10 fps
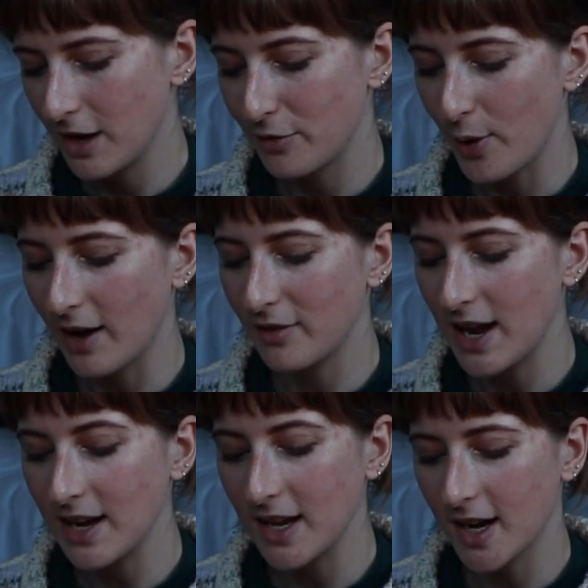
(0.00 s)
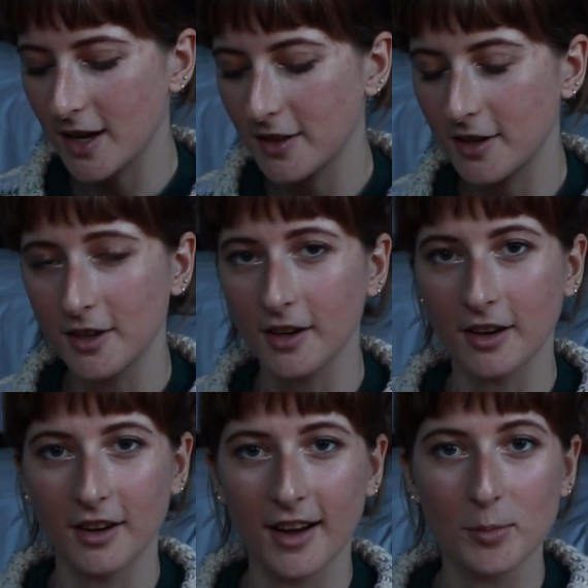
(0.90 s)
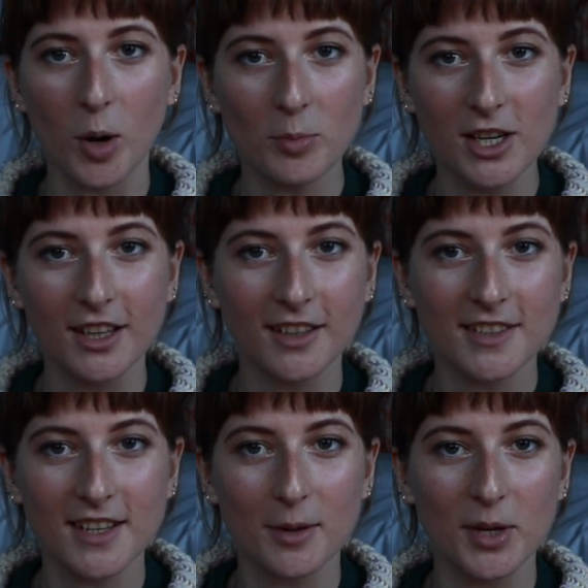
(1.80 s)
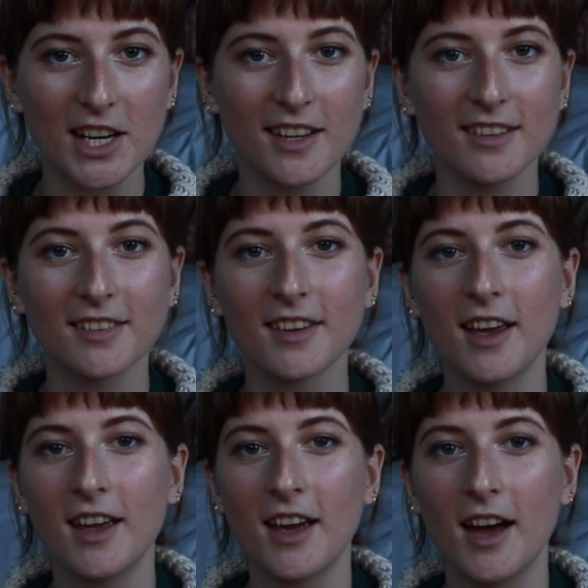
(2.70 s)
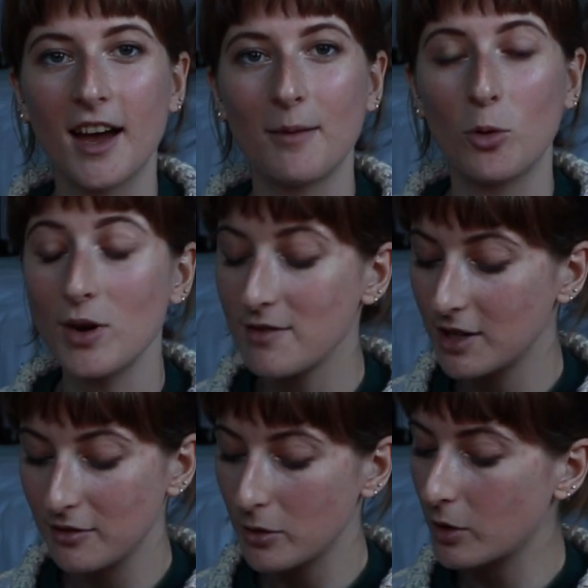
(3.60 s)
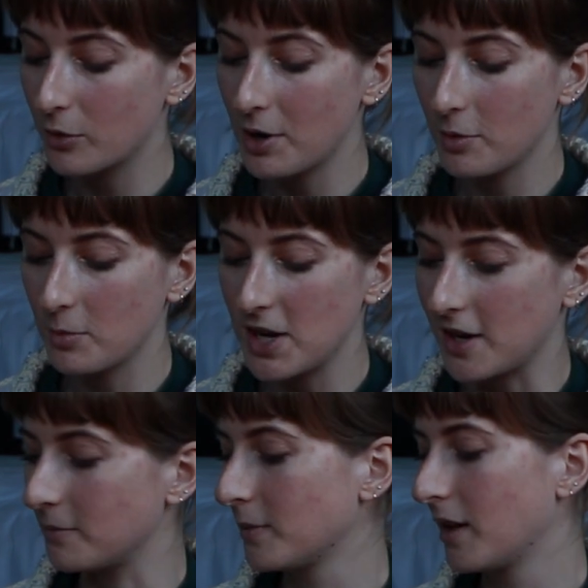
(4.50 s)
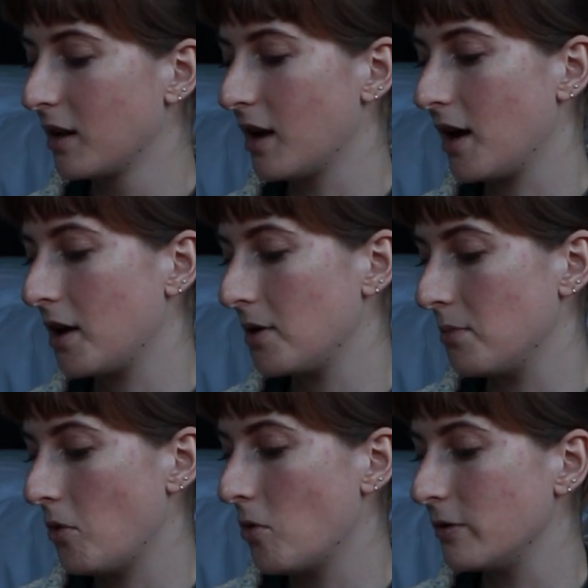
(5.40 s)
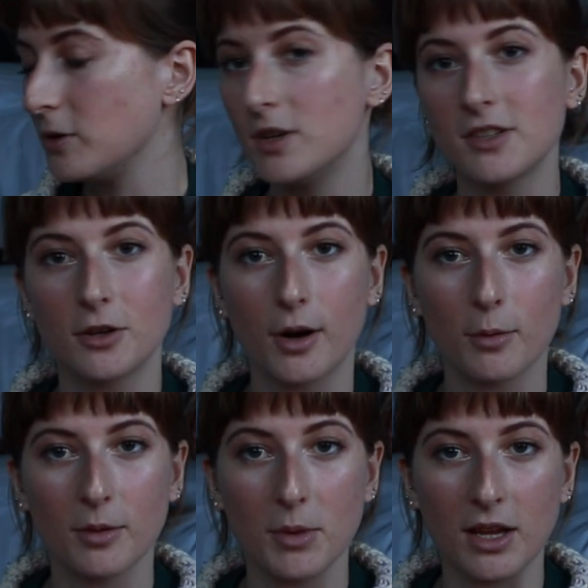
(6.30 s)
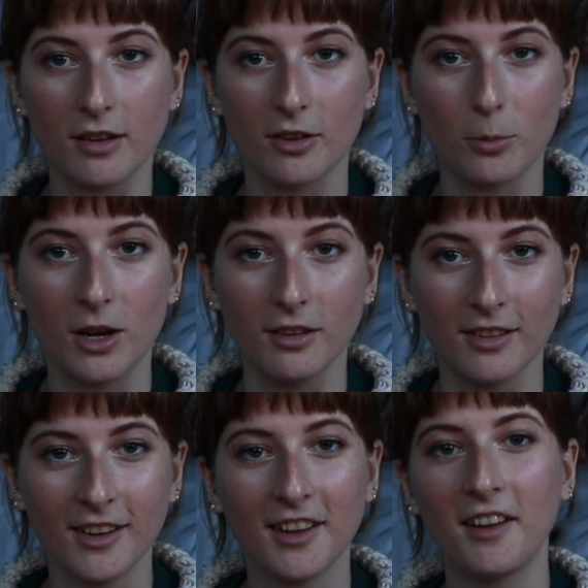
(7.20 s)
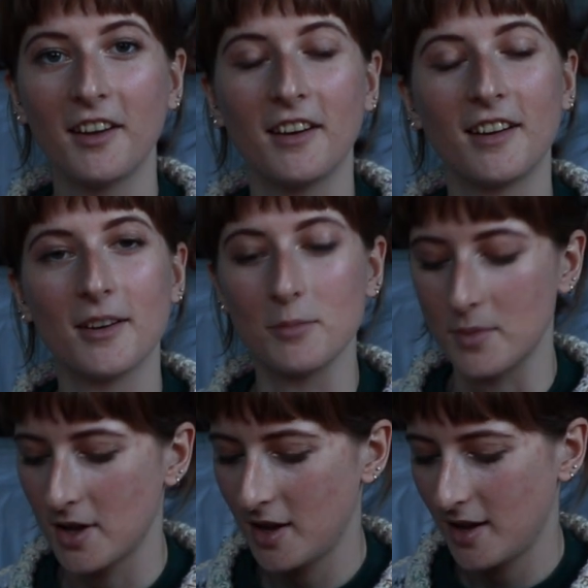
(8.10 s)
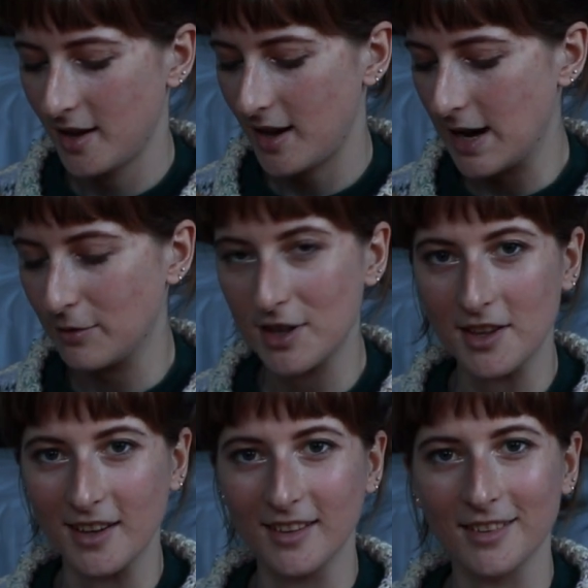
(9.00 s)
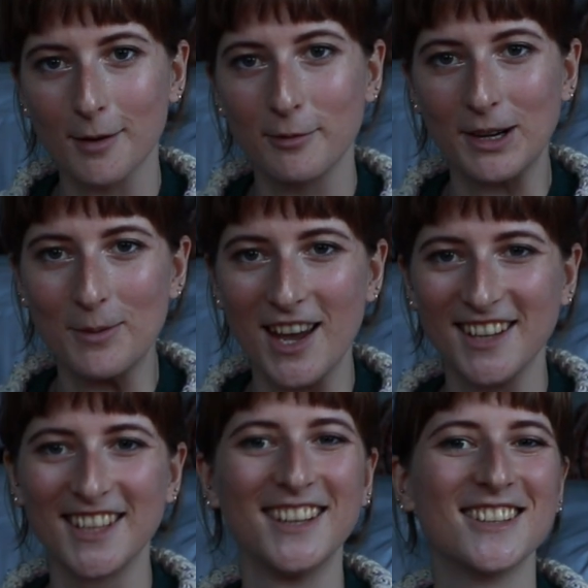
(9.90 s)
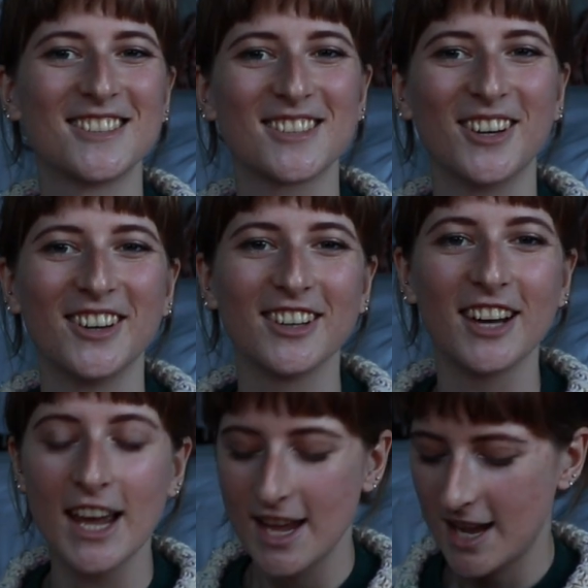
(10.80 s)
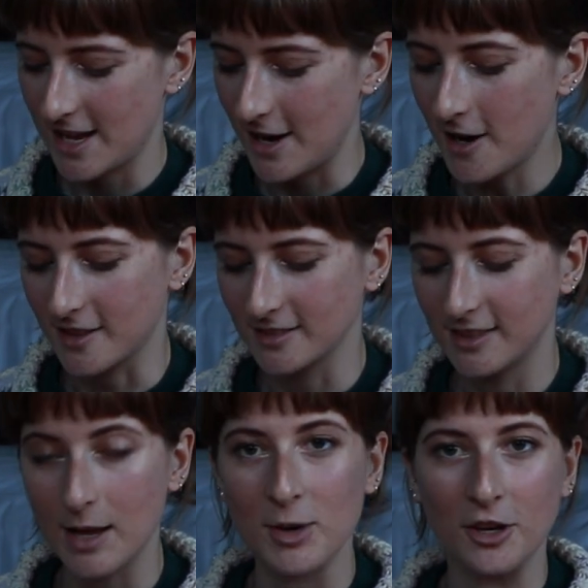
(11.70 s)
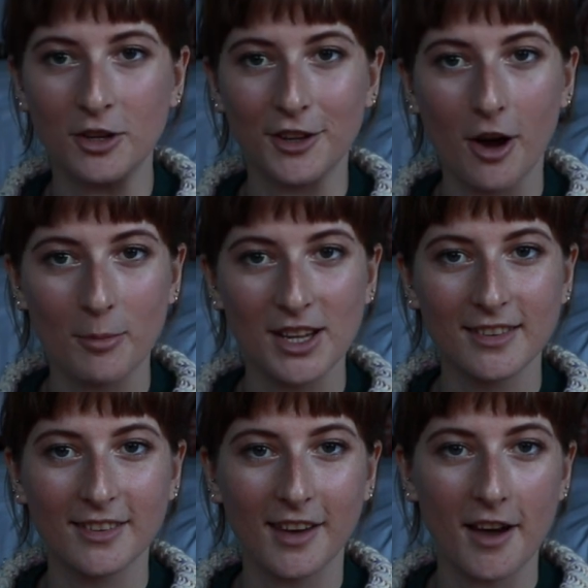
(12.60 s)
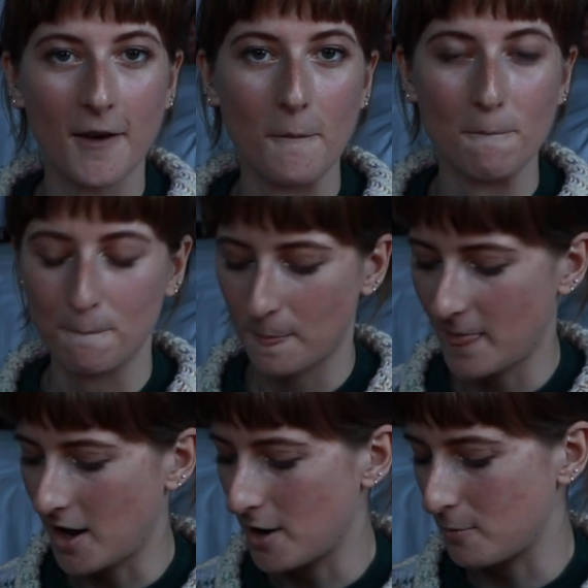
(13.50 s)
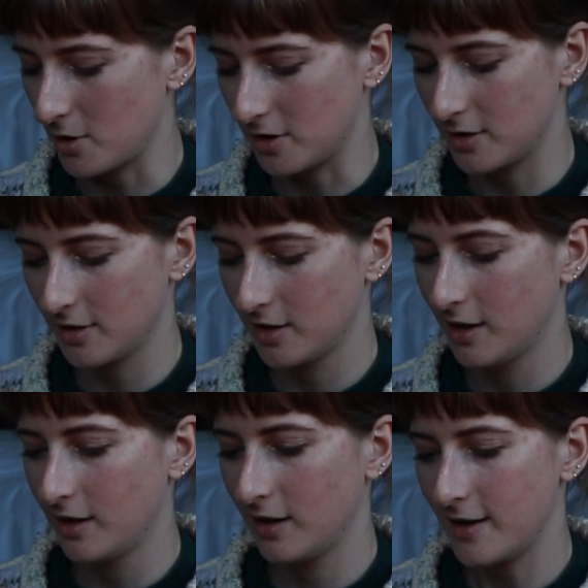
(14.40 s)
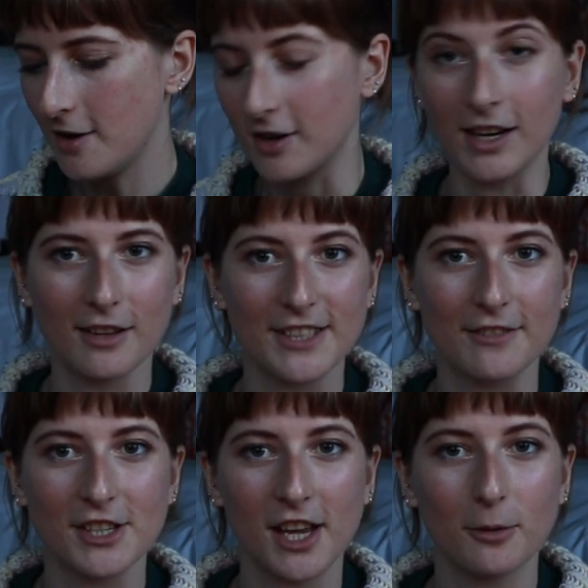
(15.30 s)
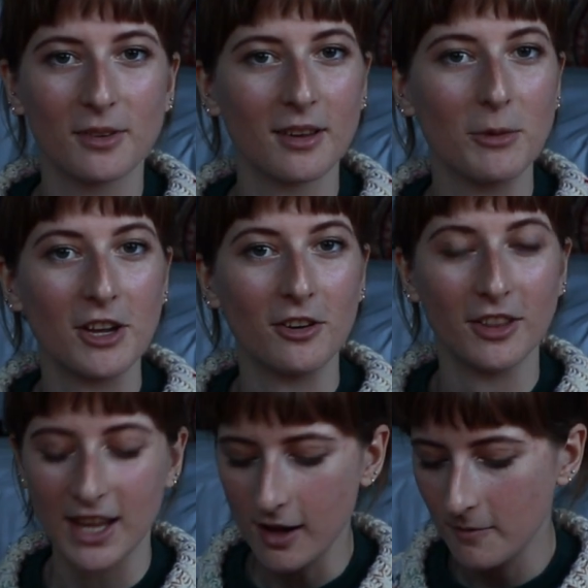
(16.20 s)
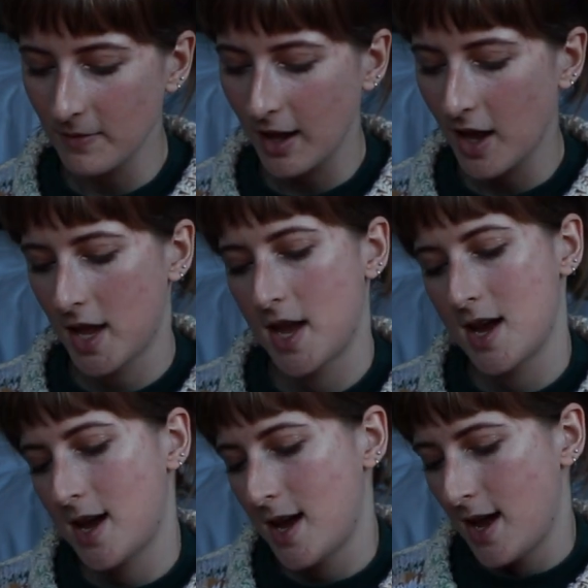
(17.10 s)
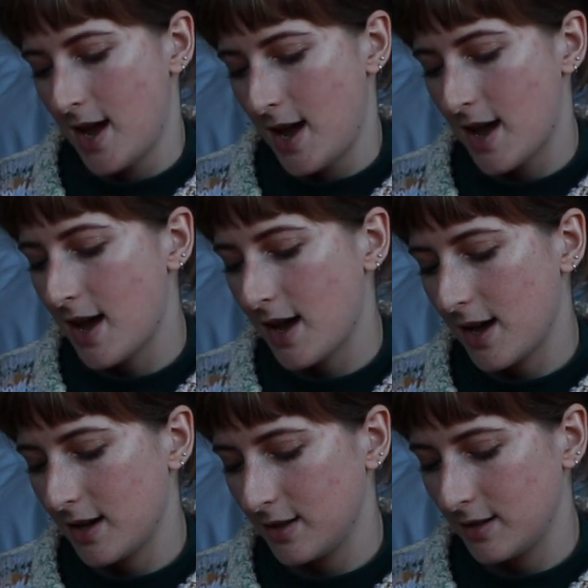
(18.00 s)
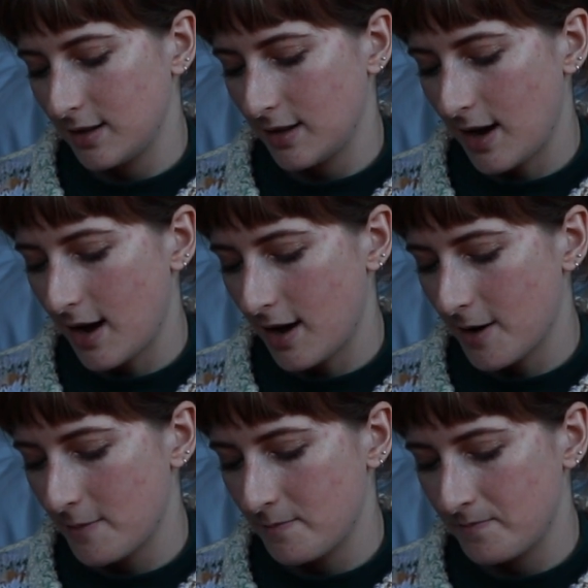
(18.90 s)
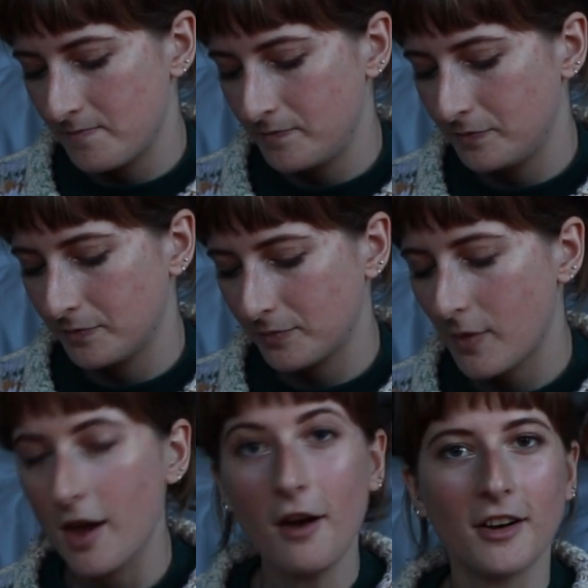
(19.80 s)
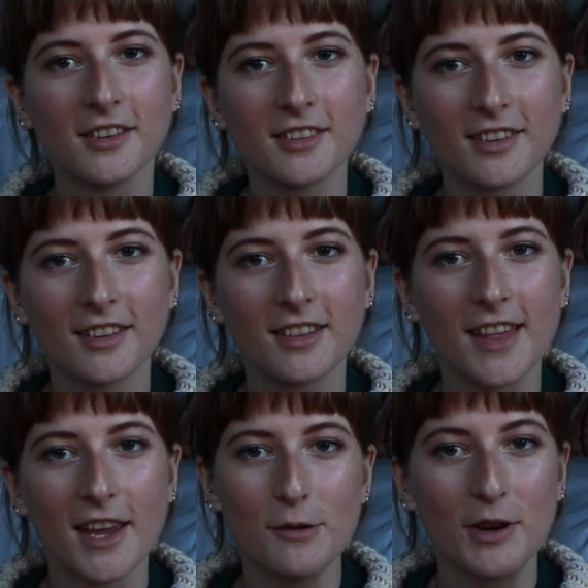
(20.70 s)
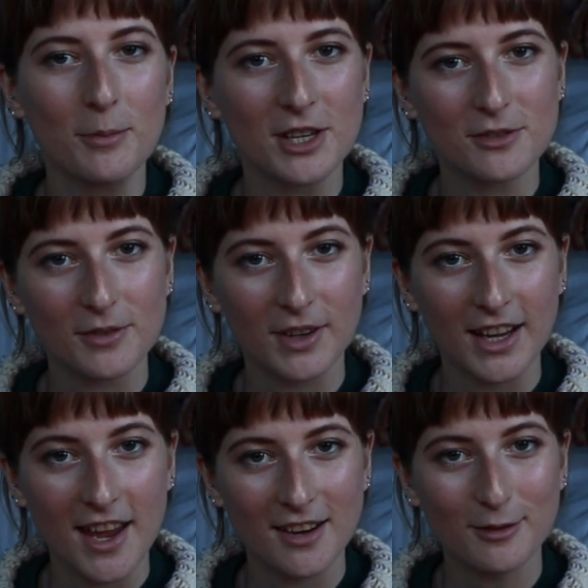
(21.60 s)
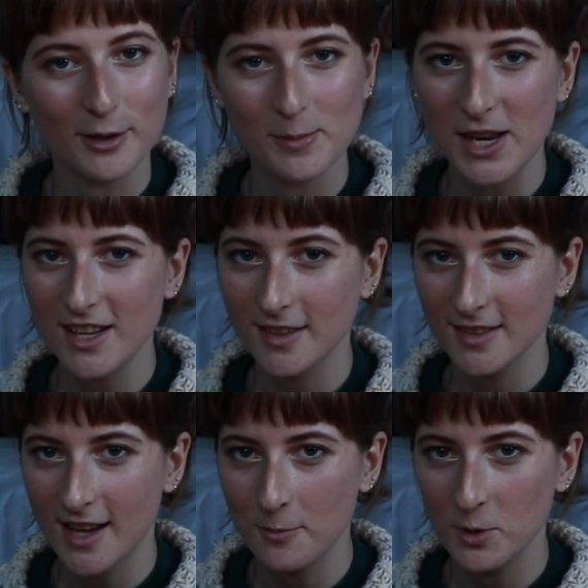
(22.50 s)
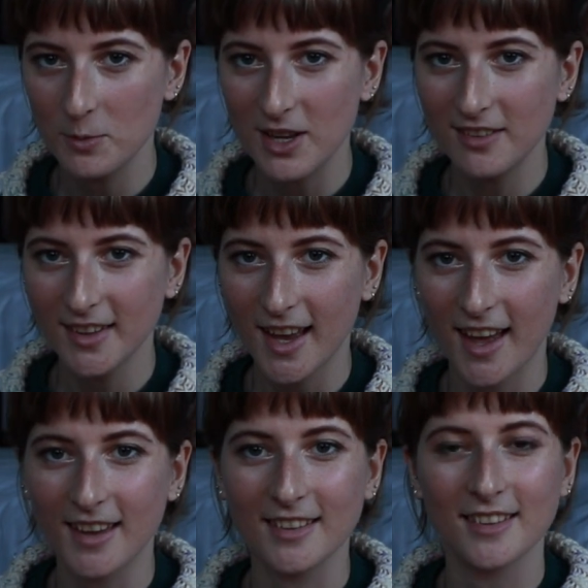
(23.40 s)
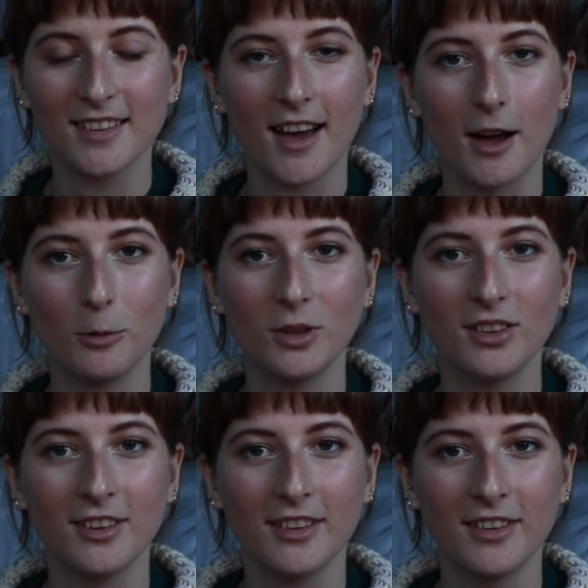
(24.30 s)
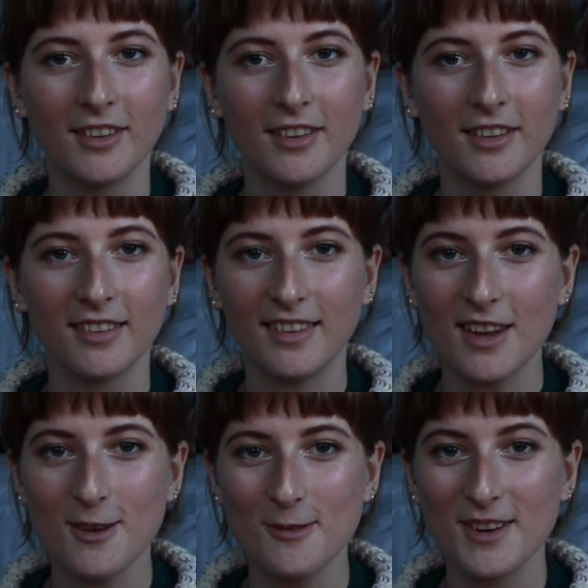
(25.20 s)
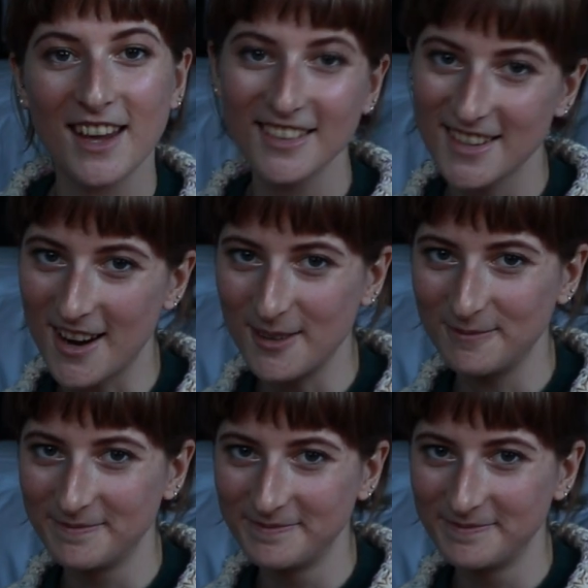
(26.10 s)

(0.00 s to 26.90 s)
If you have any other unpopular knitting opinions, or even if you agree with me, or if you disagree with me as well, everything is up for debate. So yeah, let me know in the comments. I'd love to have a chat with some of y'all there. And yeah, thank you very much again for spending this time with me, and I will see you next time.